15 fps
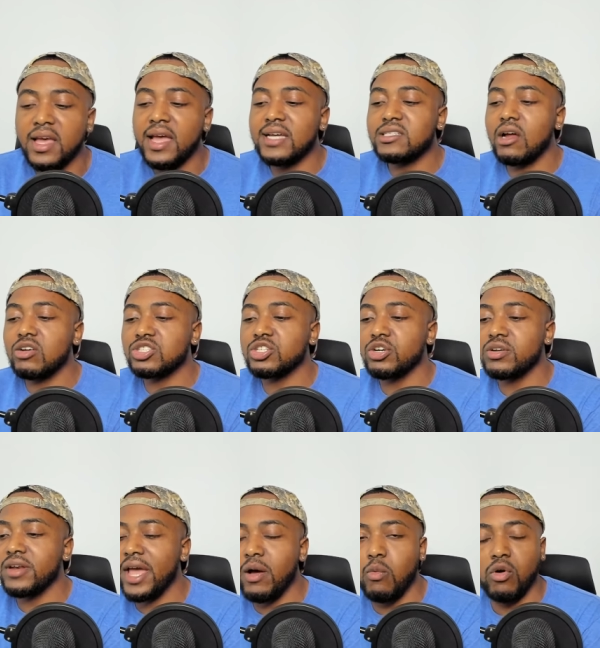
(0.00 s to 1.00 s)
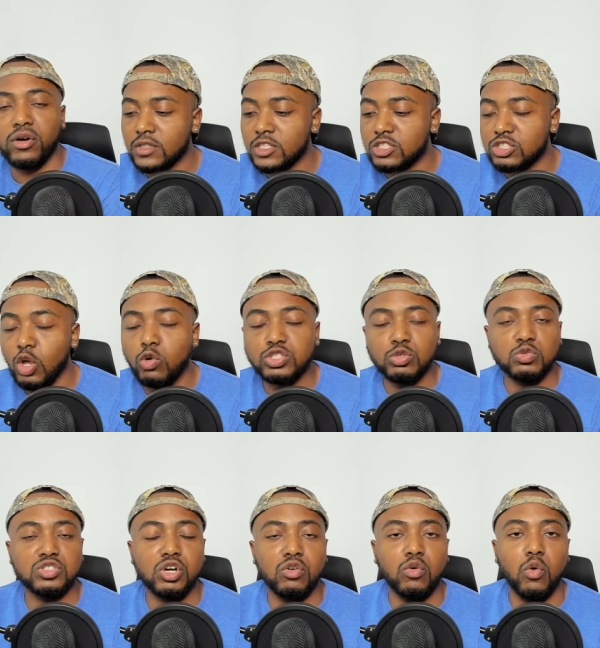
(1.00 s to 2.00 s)
It's also your network, social
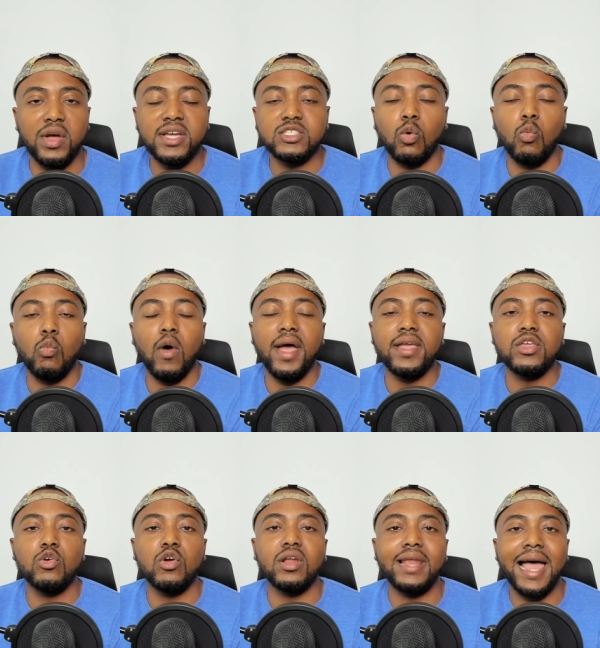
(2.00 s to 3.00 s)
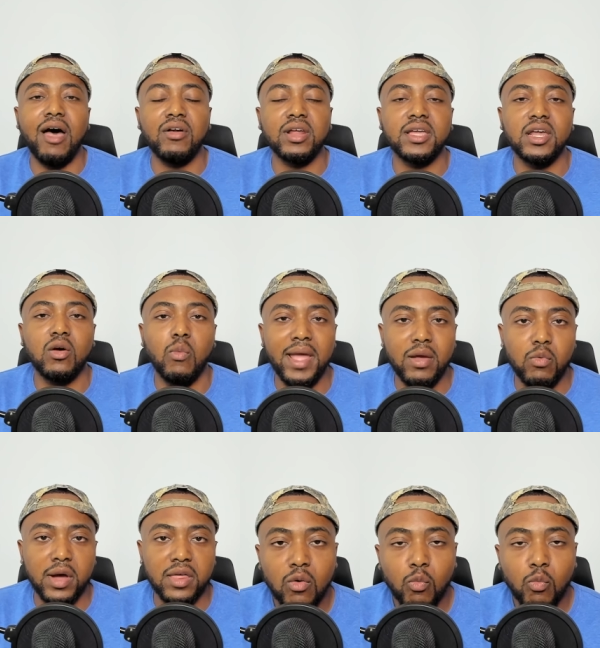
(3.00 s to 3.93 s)
circle is what you're allowed to get away with.